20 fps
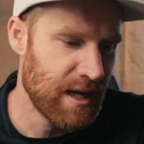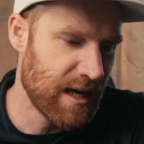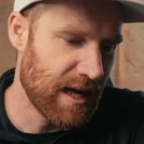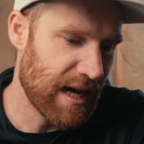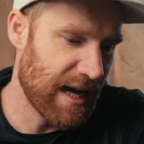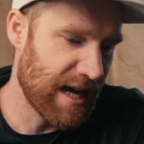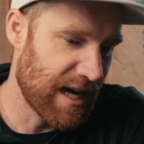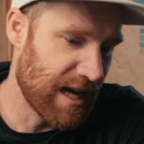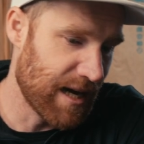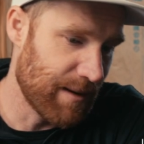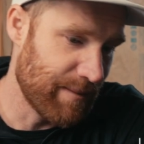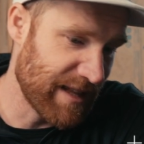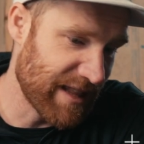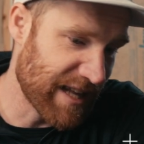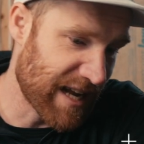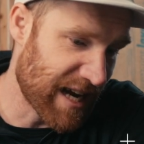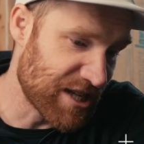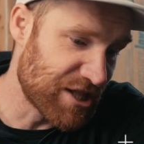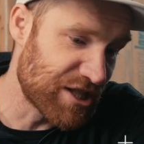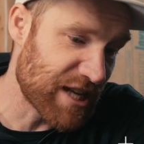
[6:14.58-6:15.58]
and
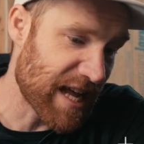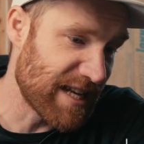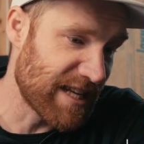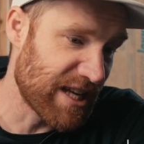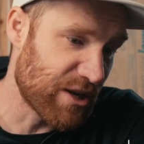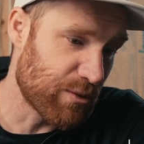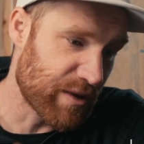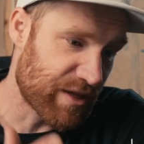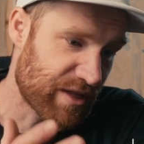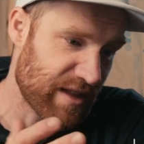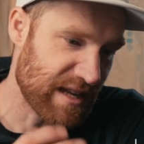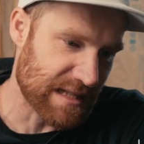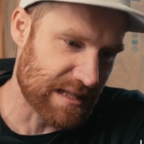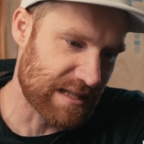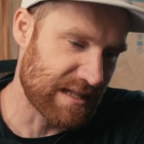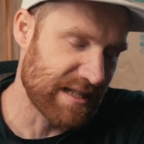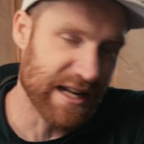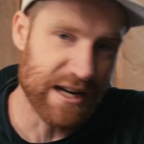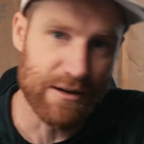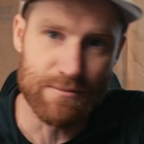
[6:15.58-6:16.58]
then I just ended with
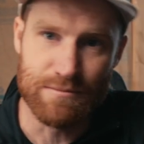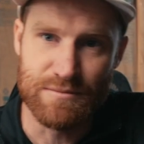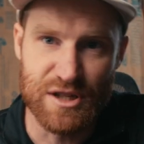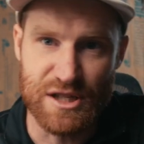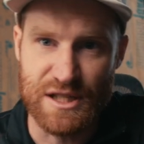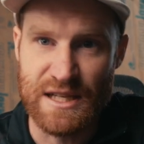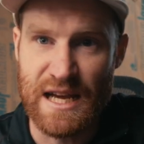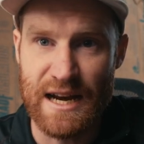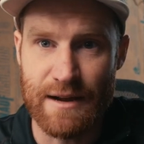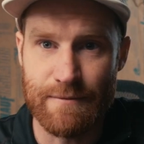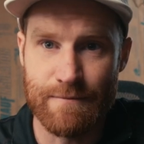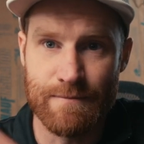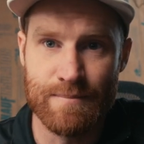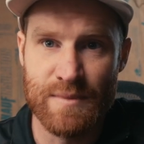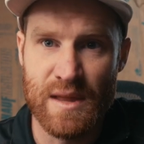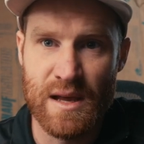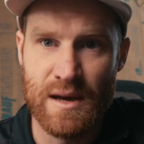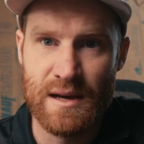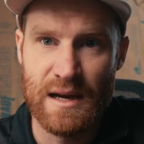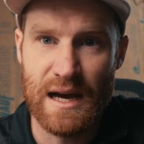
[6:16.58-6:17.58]
this, you know, just kind
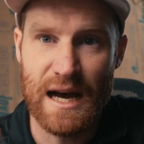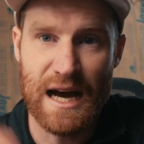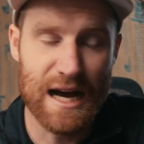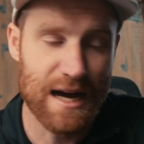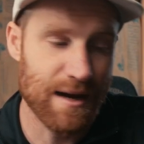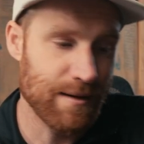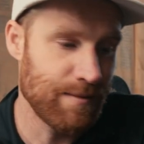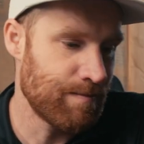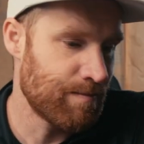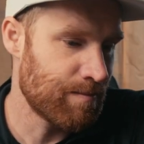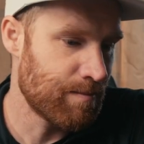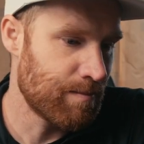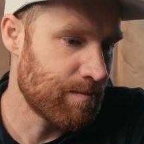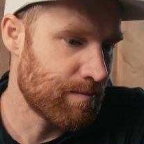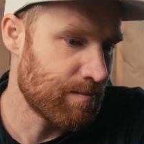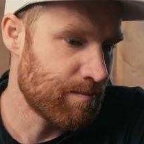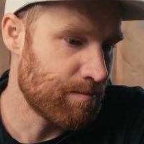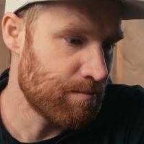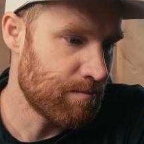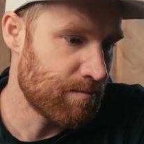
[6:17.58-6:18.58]
of
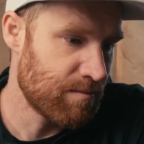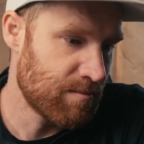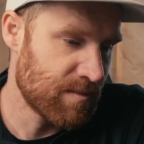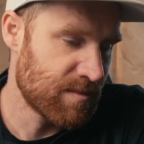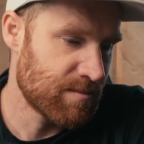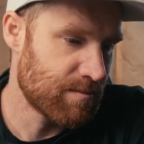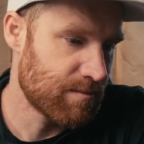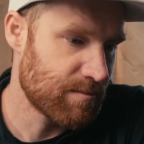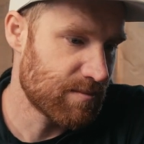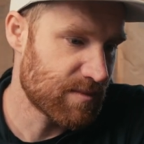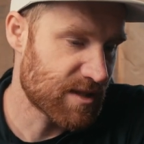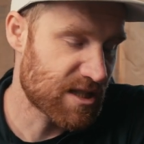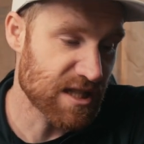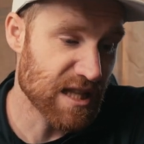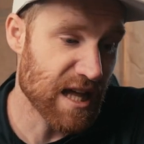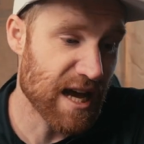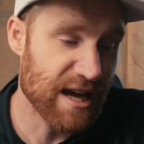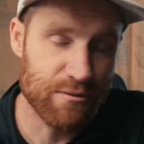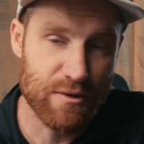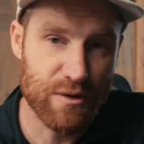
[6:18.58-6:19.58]

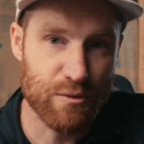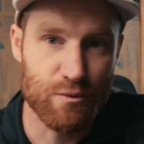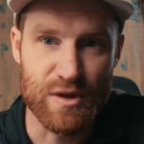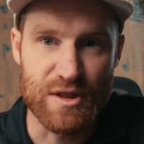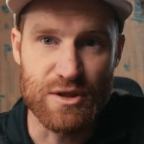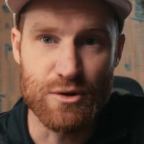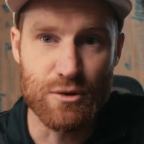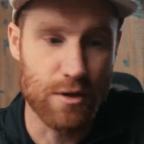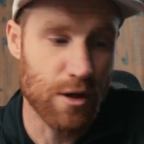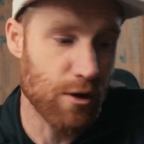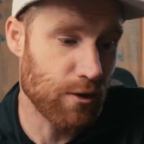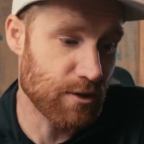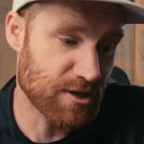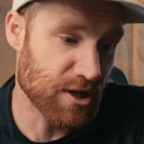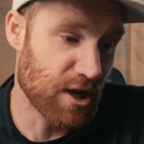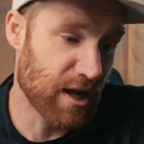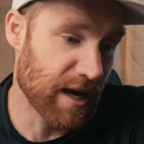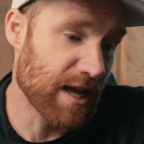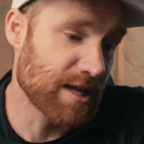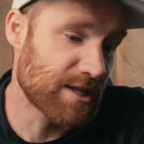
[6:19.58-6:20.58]
slide with 2 logos
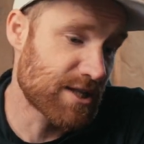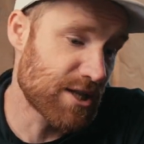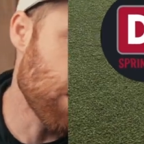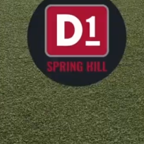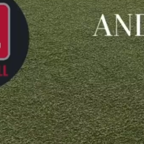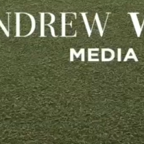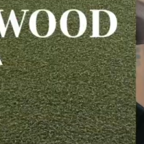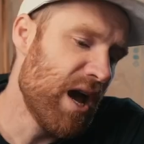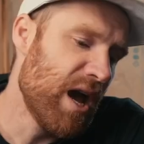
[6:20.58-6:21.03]
on it. So,